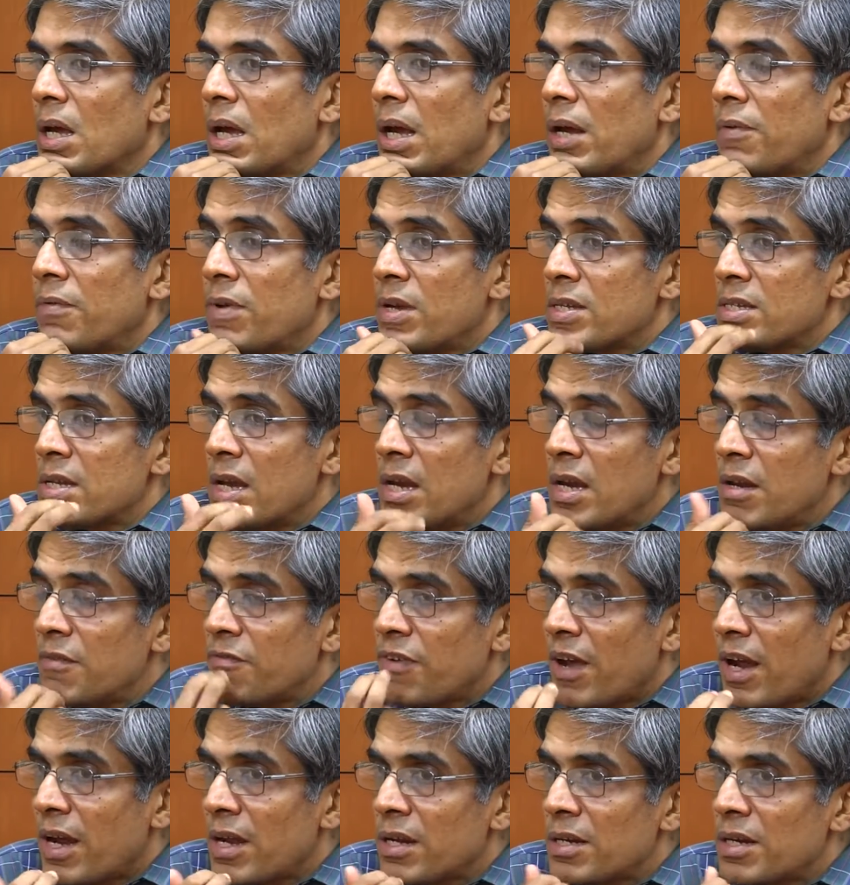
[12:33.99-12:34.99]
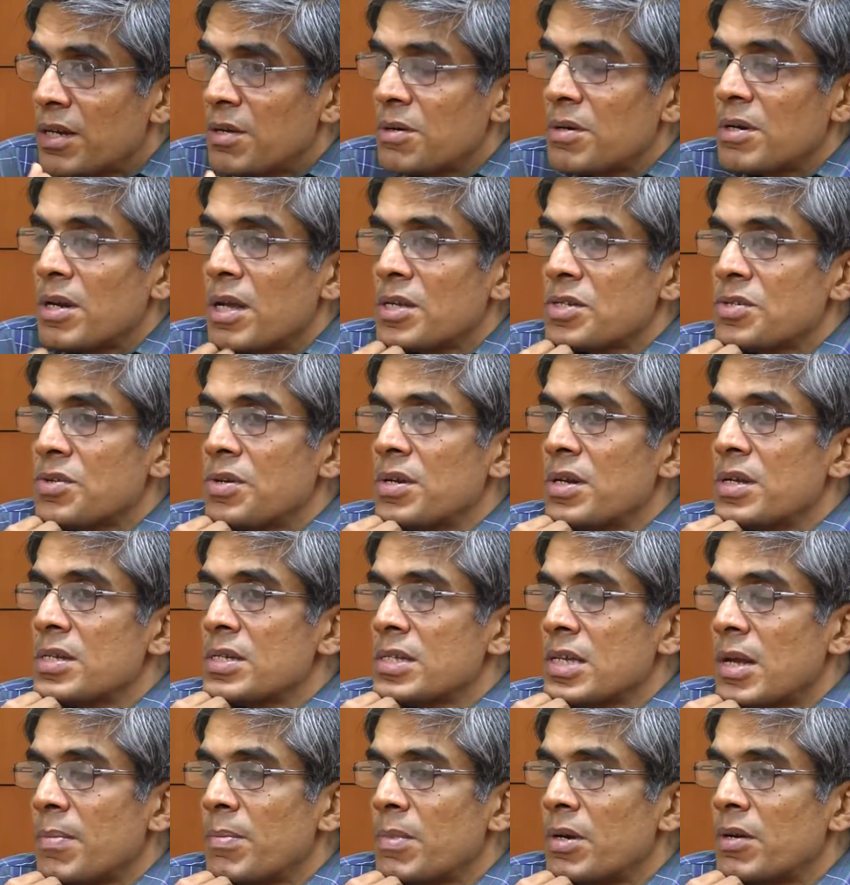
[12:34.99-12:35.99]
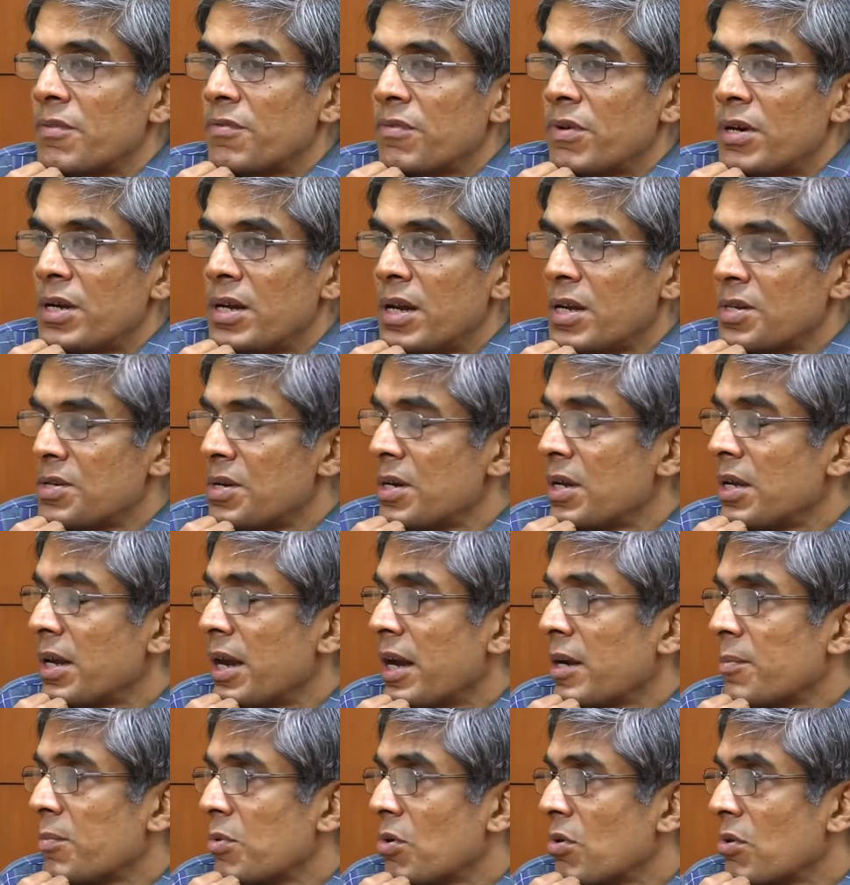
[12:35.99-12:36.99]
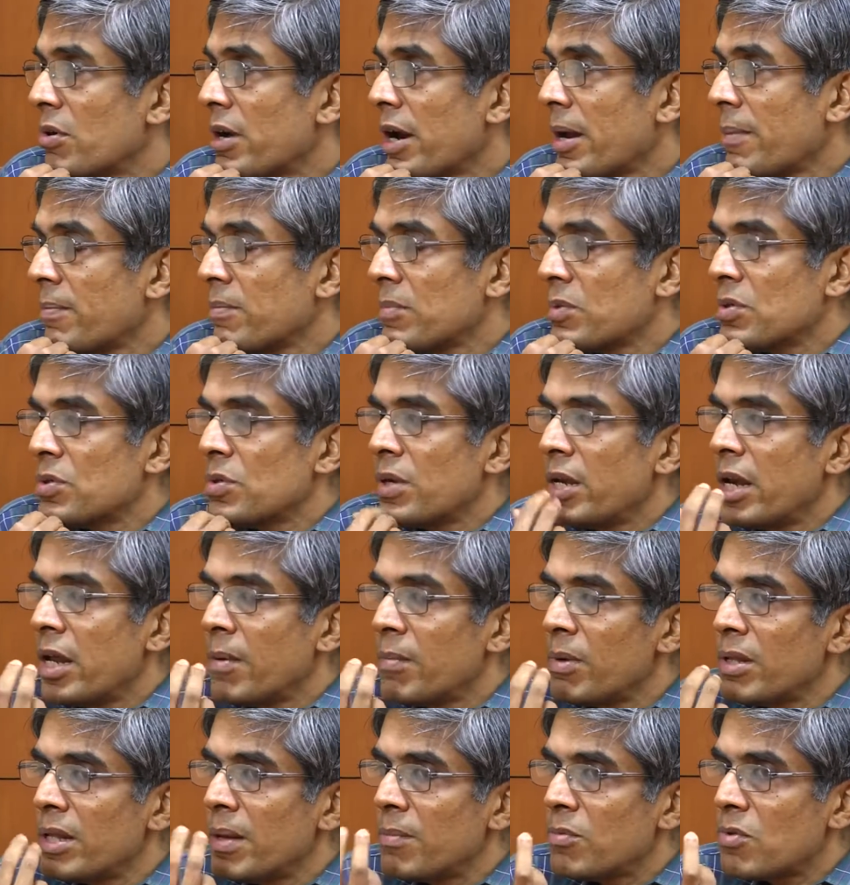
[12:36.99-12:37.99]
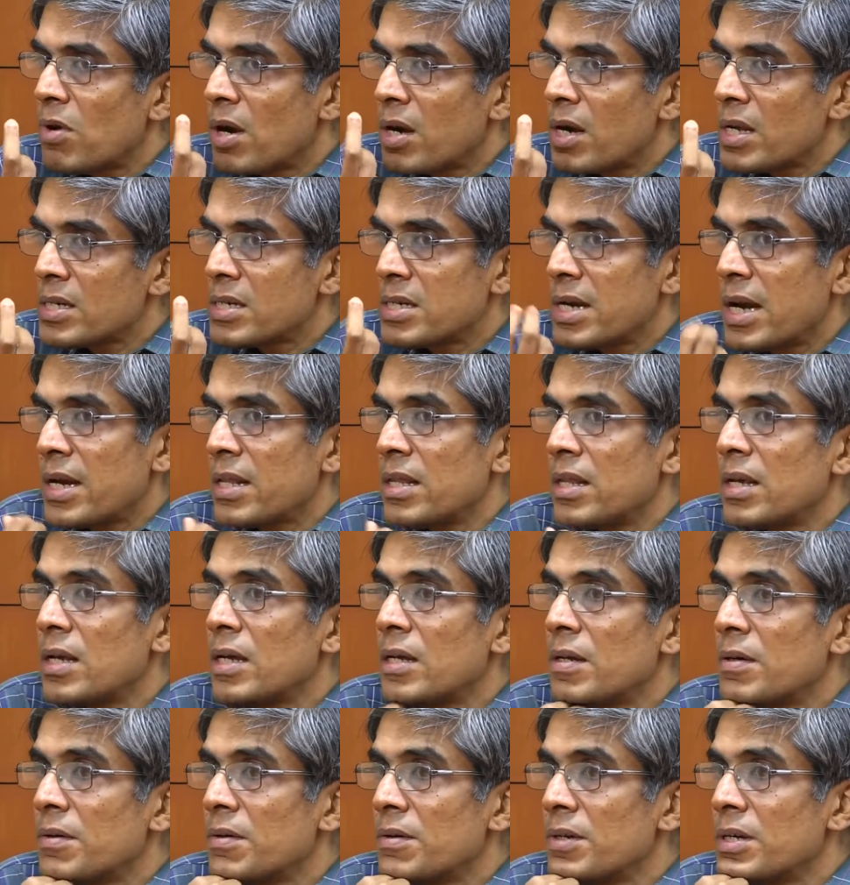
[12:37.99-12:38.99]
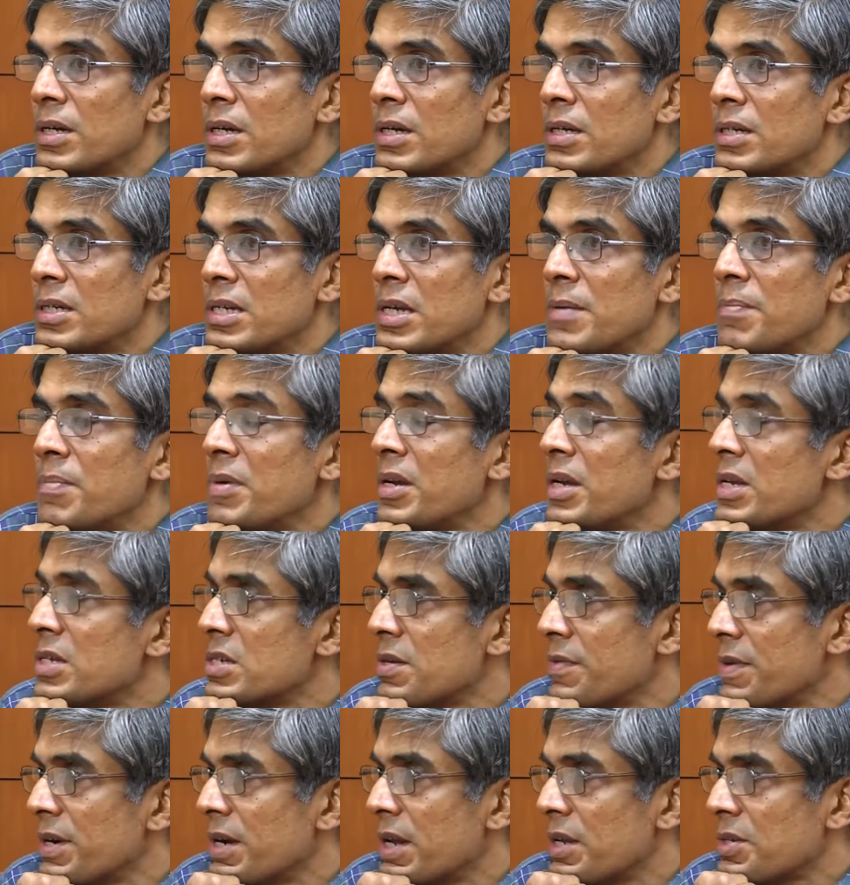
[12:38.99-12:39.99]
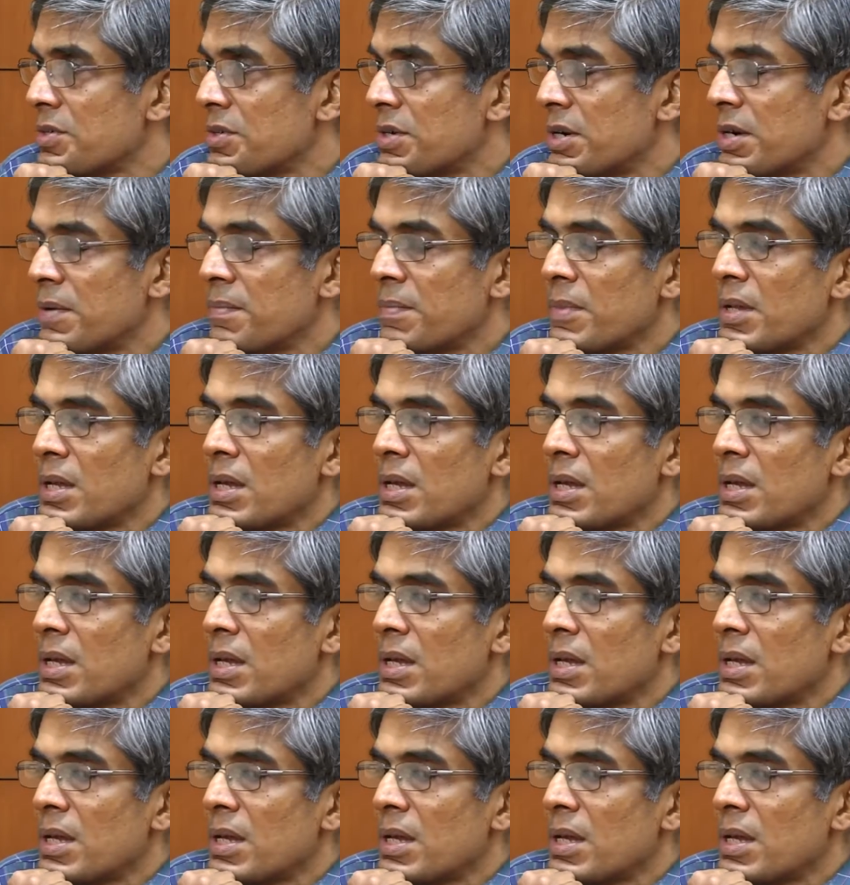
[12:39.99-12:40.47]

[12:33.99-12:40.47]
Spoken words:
and we are sending faculty to industry in summer for Industry Connect program to enable them to understand the real deep needs of industry.